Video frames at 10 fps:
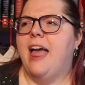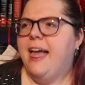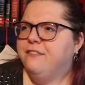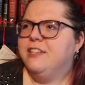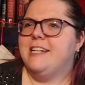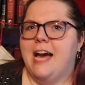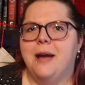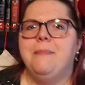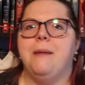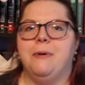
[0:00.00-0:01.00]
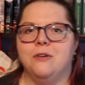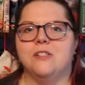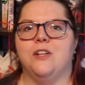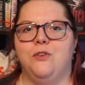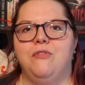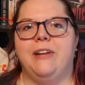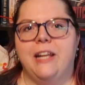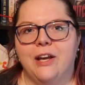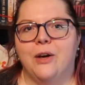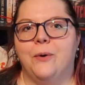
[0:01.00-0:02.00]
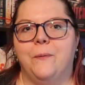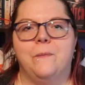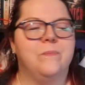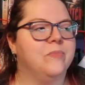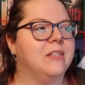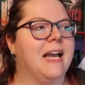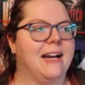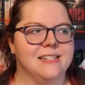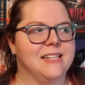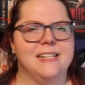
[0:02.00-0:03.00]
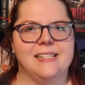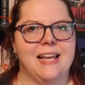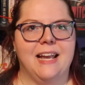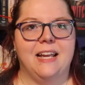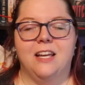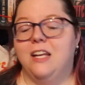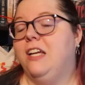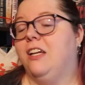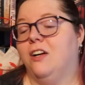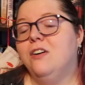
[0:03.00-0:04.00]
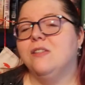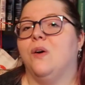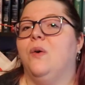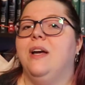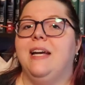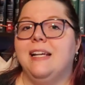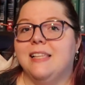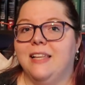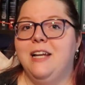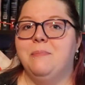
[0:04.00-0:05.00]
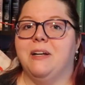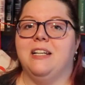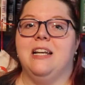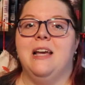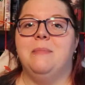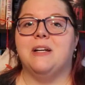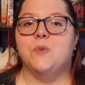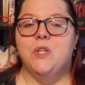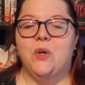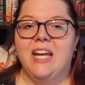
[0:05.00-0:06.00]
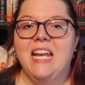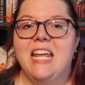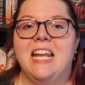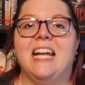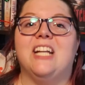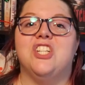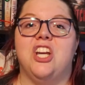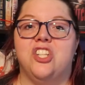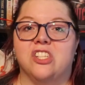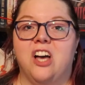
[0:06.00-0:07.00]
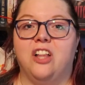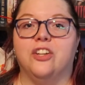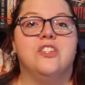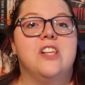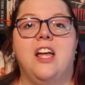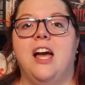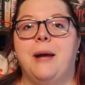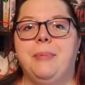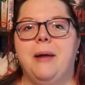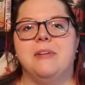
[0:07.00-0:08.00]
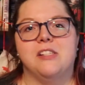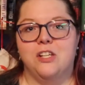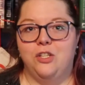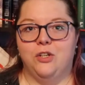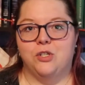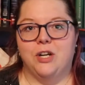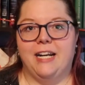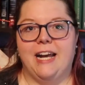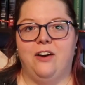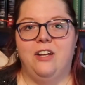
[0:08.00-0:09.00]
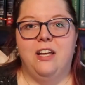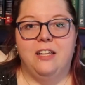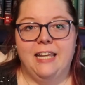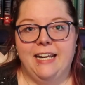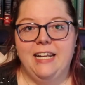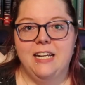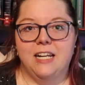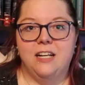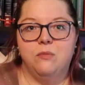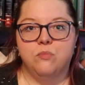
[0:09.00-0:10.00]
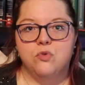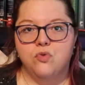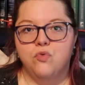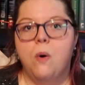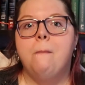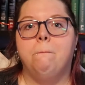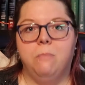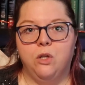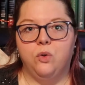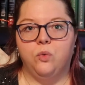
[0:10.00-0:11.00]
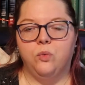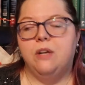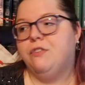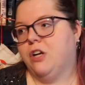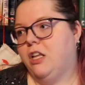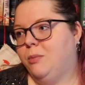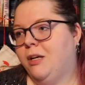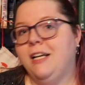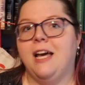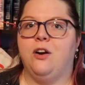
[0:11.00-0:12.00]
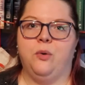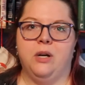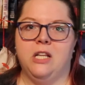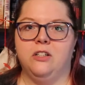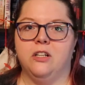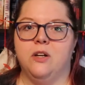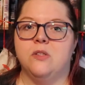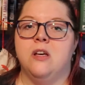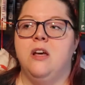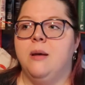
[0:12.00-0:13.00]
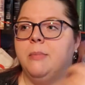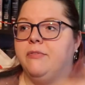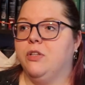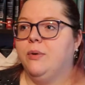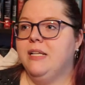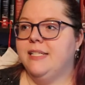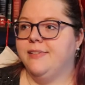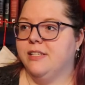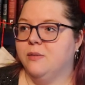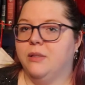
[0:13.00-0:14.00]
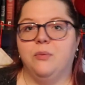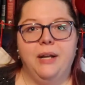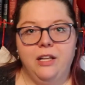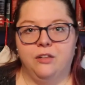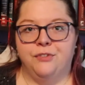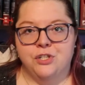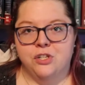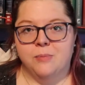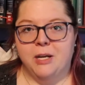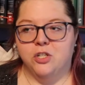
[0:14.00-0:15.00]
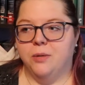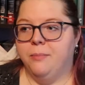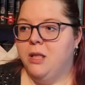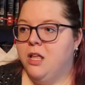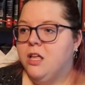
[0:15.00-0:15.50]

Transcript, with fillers: every time I post a new video, as they say. You can also hit the like button because when you hit it, it changes colors. I promise, you could try it out. You hit it, blue. If you're colorblind, I don't know what color it goes, but for the rest of us with the regular vision spectrum,